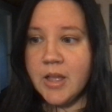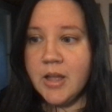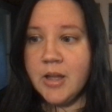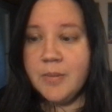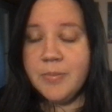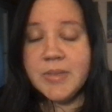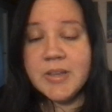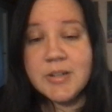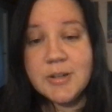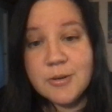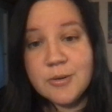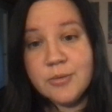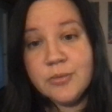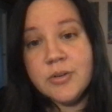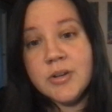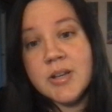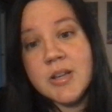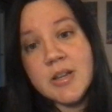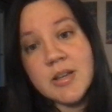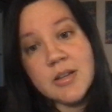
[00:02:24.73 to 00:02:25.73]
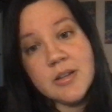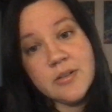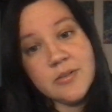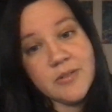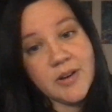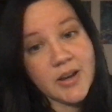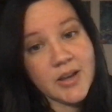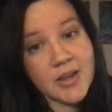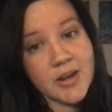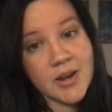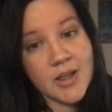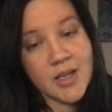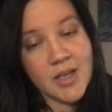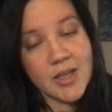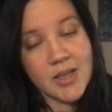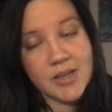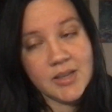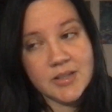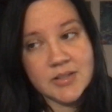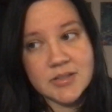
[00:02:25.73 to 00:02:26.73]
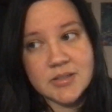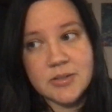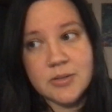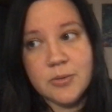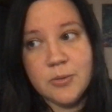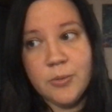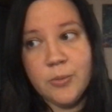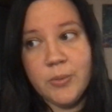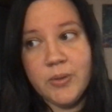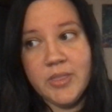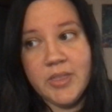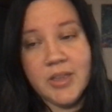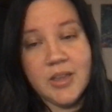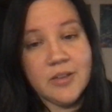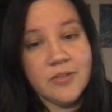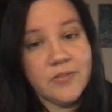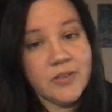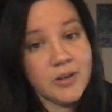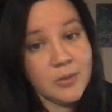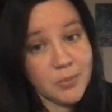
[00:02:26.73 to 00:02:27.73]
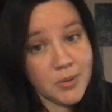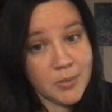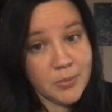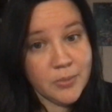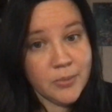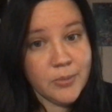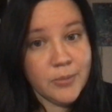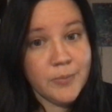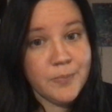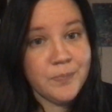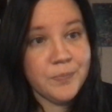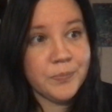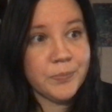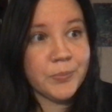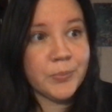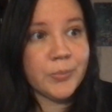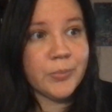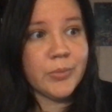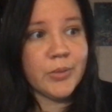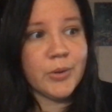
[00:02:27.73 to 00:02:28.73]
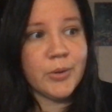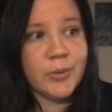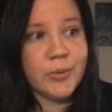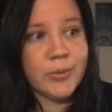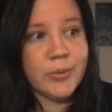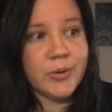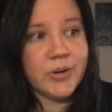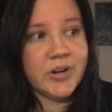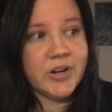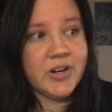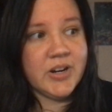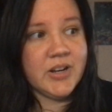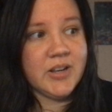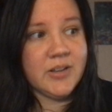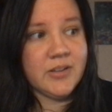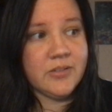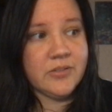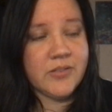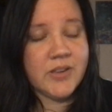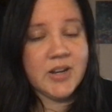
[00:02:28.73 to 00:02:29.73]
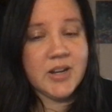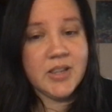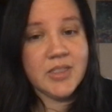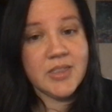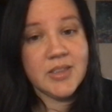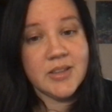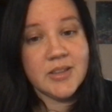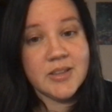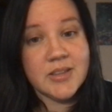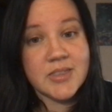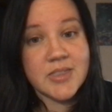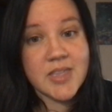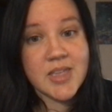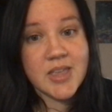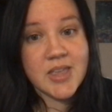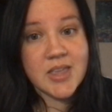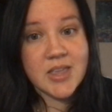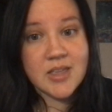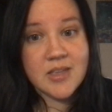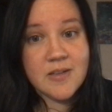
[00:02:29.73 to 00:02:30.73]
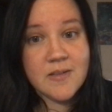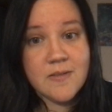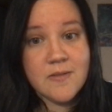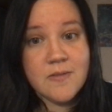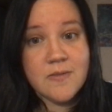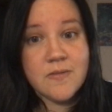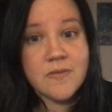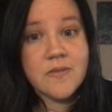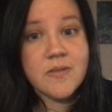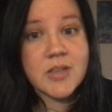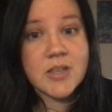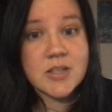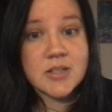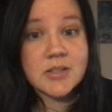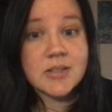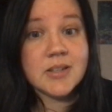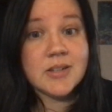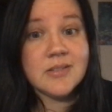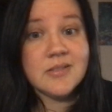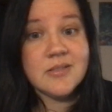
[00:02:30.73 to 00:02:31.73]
They don't recognize when they offend people or if anything that they give is